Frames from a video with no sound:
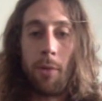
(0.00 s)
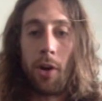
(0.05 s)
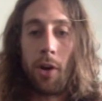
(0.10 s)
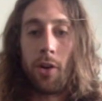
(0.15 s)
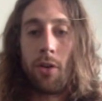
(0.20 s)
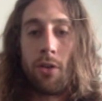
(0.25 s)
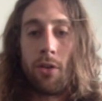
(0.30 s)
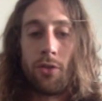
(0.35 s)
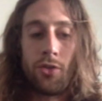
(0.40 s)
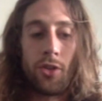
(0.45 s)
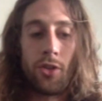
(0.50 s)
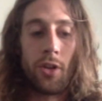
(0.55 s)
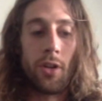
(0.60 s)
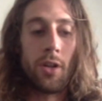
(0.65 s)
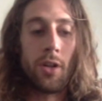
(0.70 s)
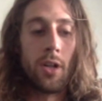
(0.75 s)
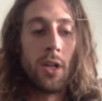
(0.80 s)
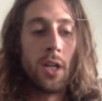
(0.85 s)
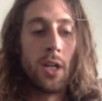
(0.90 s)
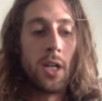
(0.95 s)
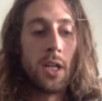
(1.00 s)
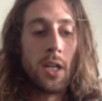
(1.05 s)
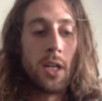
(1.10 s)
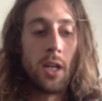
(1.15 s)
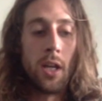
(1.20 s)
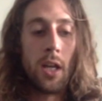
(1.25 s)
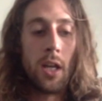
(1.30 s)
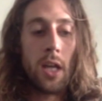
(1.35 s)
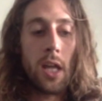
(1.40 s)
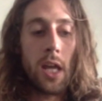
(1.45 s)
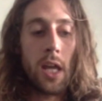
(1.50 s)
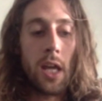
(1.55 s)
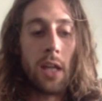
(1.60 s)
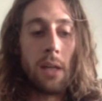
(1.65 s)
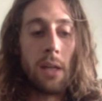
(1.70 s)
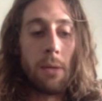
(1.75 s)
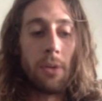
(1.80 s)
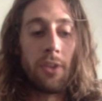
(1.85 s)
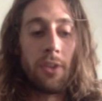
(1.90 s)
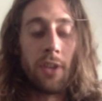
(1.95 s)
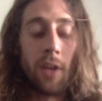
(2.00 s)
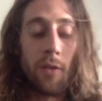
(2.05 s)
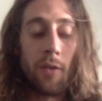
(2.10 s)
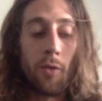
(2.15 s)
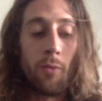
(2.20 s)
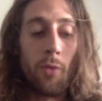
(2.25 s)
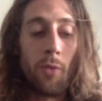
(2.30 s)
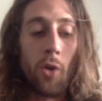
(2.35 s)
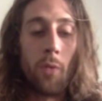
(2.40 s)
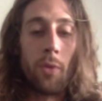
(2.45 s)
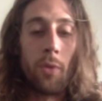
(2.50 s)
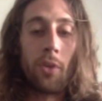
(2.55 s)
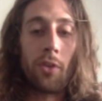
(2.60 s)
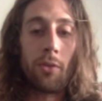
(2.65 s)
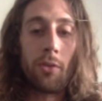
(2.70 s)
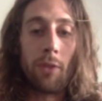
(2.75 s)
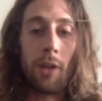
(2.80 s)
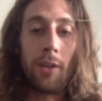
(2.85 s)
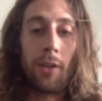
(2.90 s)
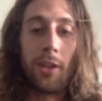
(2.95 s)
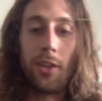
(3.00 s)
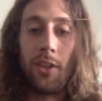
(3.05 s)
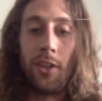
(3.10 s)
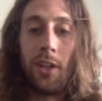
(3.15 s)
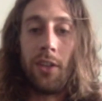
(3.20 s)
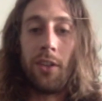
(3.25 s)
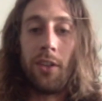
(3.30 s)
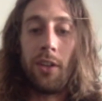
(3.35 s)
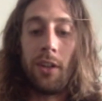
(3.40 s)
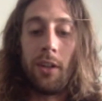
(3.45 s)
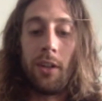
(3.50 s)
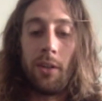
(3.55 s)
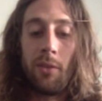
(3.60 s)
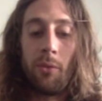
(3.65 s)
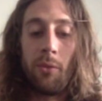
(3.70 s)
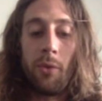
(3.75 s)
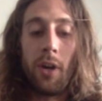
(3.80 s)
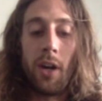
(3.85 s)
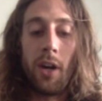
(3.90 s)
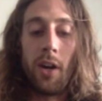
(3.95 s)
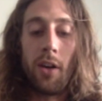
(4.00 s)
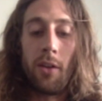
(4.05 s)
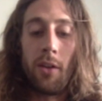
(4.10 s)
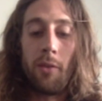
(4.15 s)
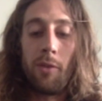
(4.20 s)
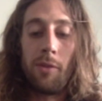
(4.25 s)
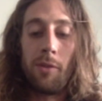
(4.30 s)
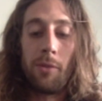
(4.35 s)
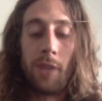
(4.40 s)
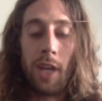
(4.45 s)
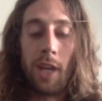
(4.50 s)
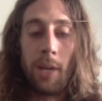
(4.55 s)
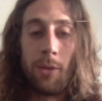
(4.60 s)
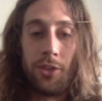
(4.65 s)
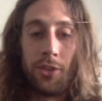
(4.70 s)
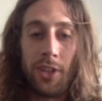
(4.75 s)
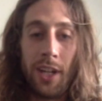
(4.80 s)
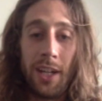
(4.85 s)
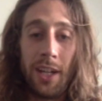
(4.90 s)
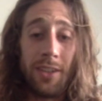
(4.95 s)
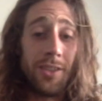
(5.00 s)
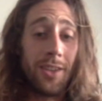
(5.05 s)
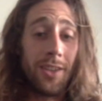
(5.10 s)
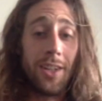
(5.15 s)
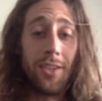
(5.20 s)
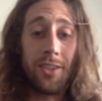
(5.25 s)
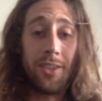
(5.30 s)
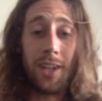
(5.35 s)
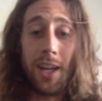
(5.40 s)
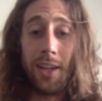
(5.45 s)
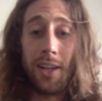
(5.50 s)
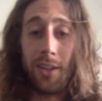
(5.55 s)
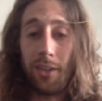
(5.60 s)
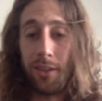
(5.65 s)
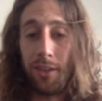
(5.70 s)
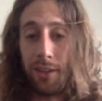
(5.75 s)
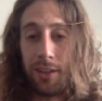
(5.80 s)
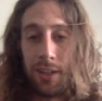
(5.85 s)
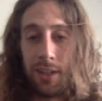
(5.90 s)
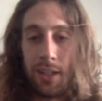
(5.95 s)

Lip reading: our culture. And there were several moments throughout the season where we were able to enter these states.